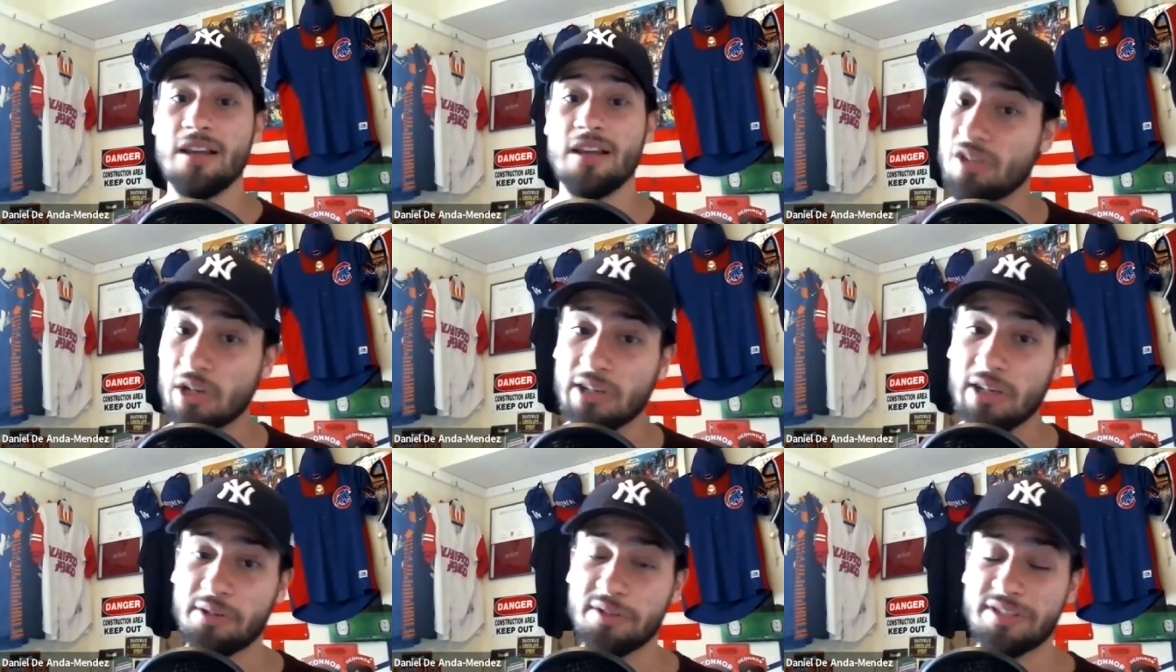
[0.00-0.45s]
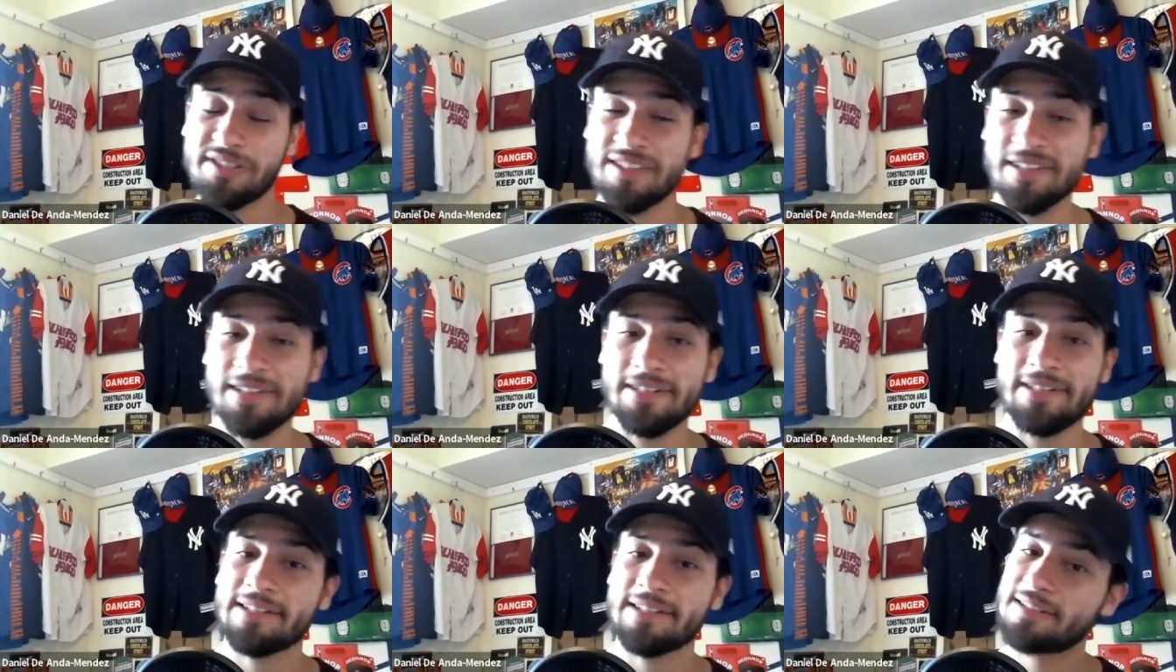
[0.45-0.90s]
Giancarlo
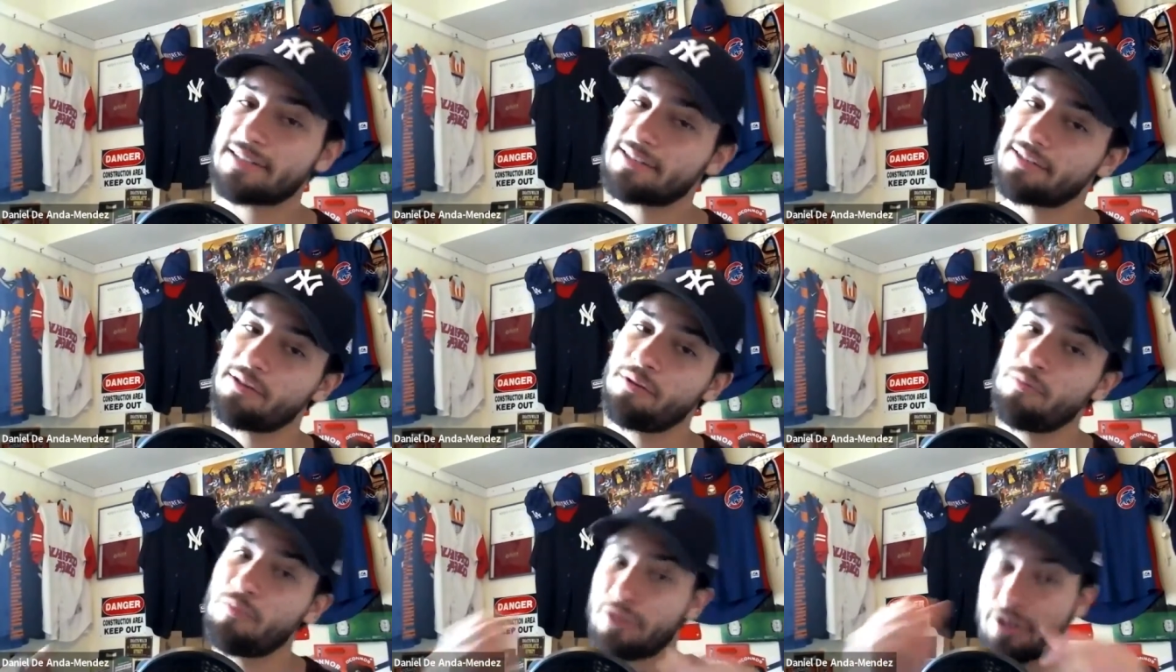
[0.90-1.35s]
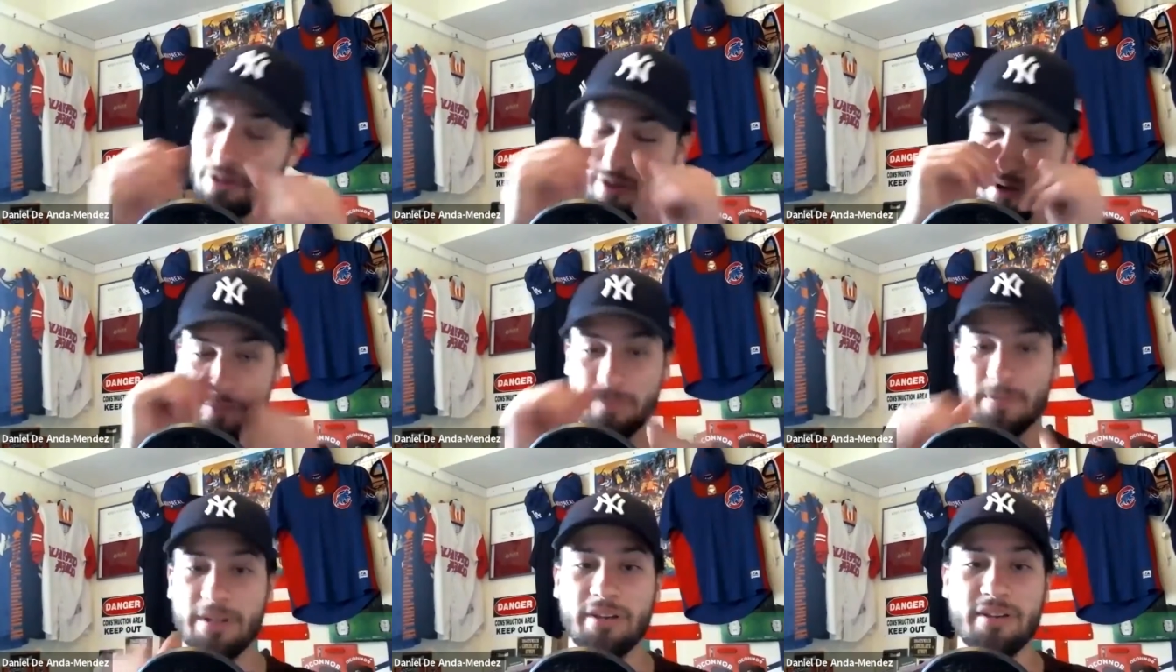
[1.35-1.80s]
Stanton's still one of
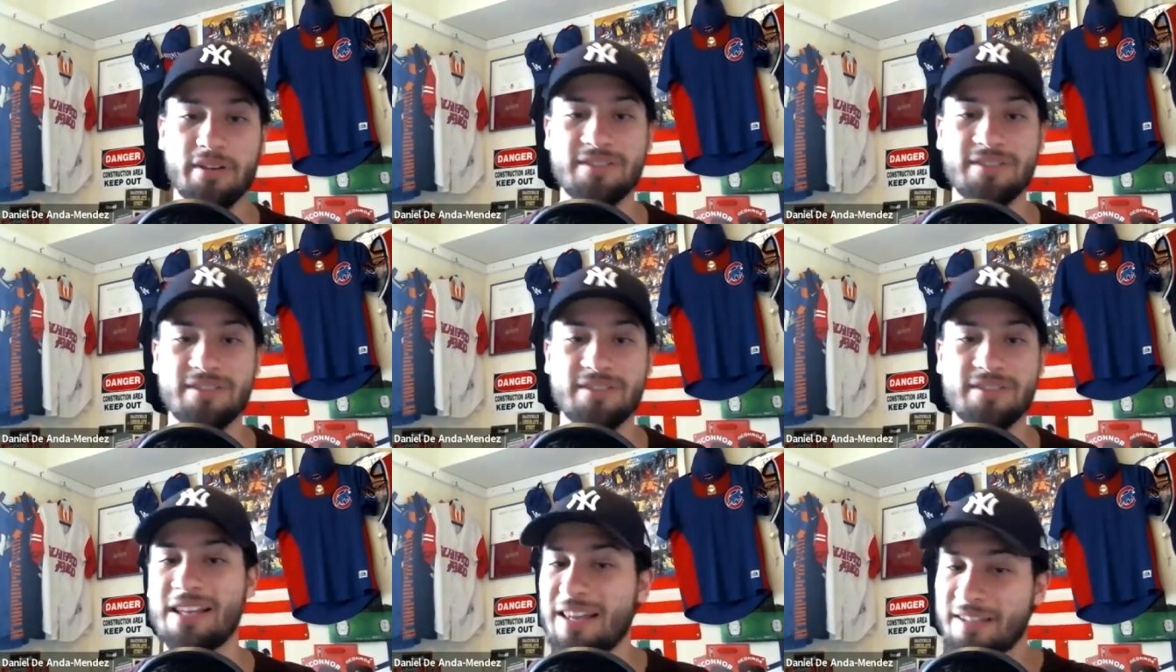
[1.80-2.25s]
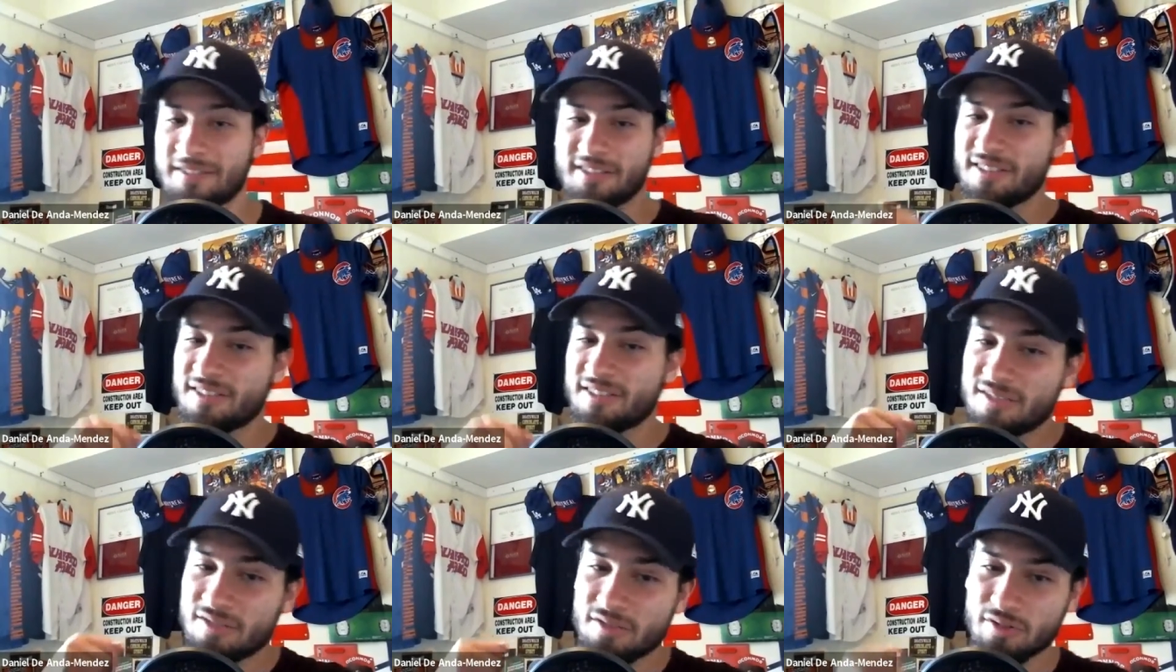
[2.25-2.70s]
those players that
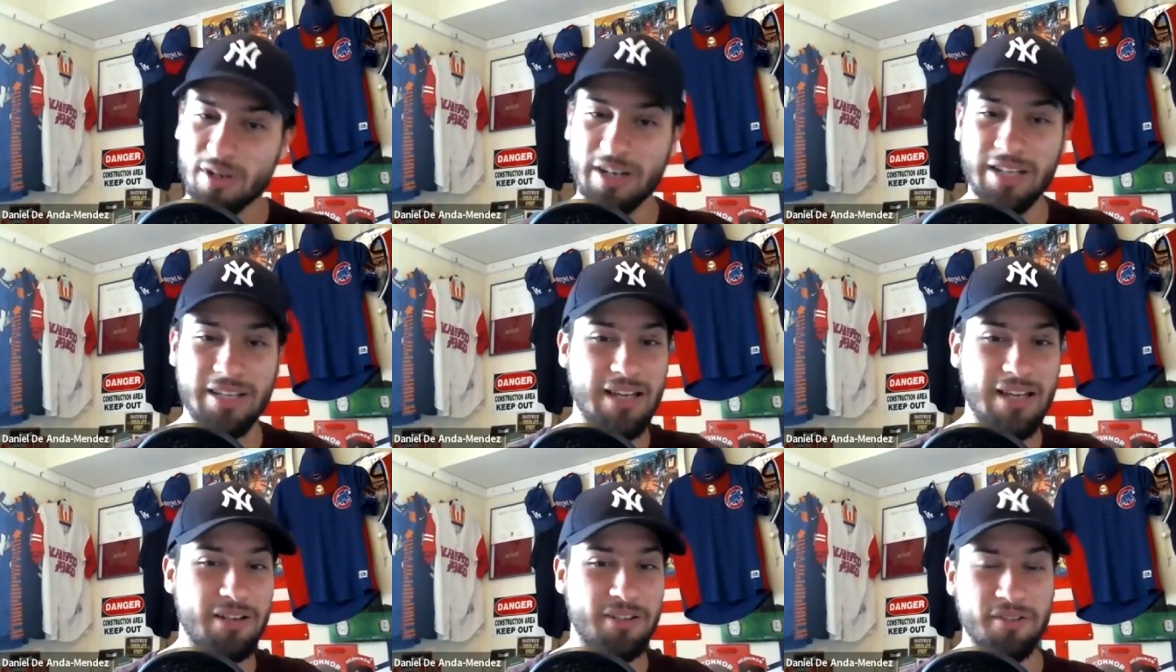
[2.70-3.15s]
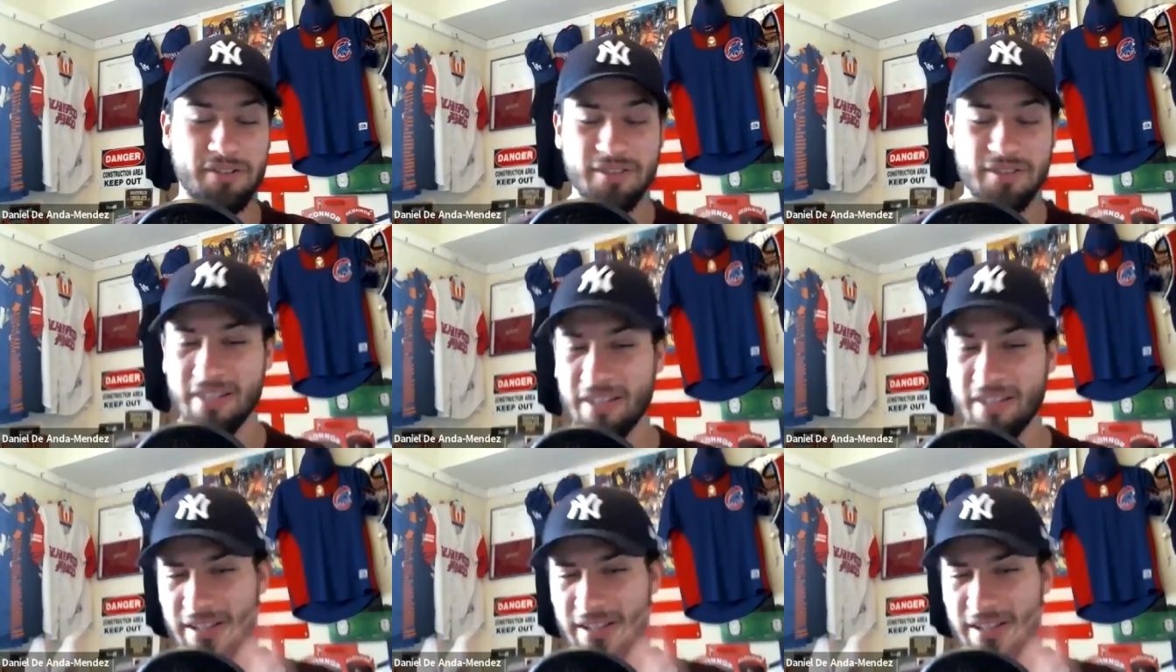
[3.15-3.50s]
likes to strike out